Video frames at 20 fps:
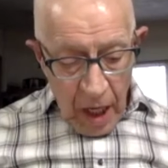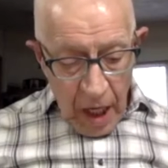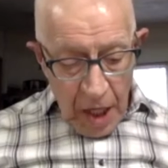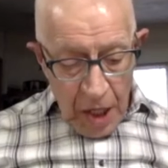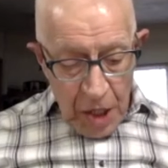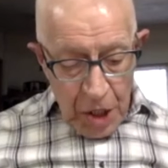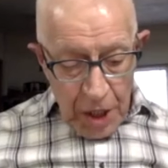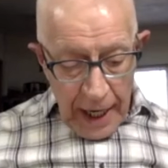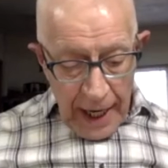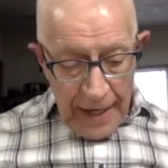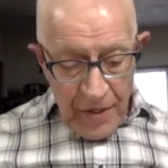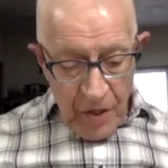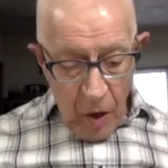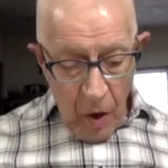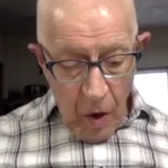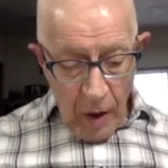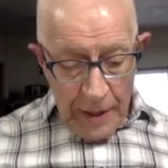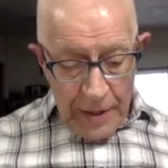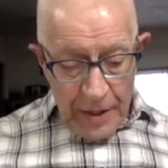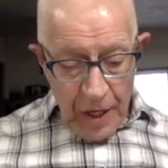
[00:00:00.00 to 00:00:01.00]
She has a
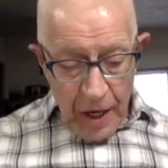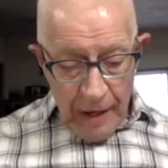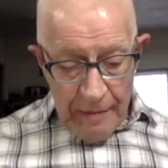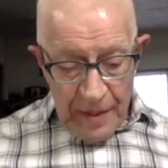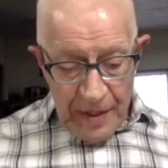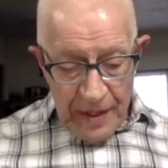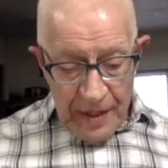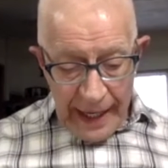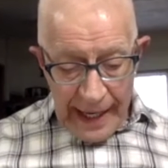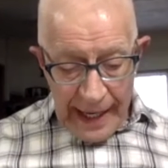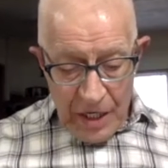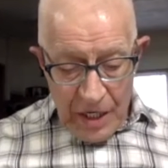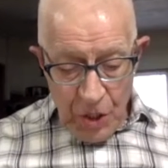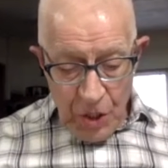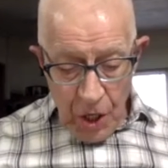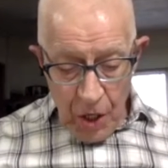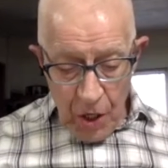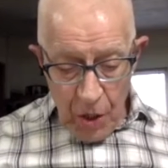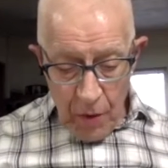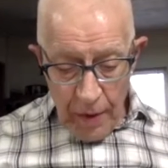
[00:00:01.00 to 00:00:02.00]
hard time saying
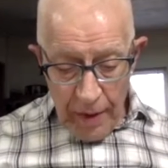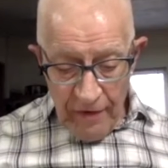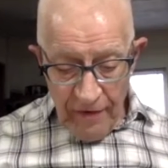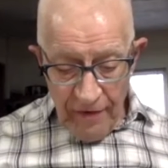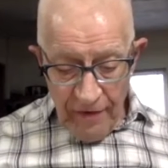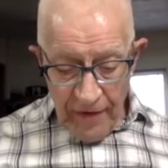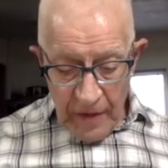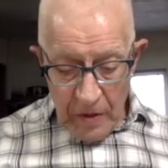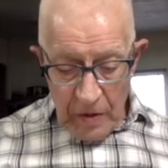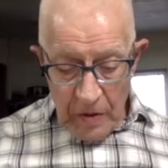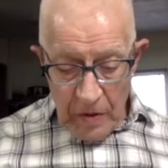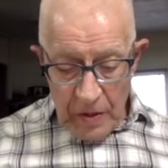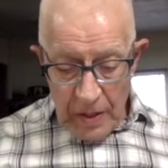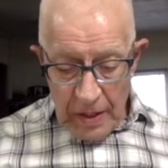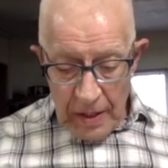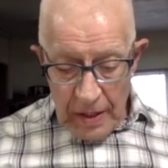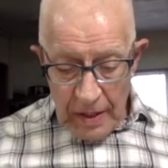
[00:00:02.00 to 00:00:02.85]
no and feels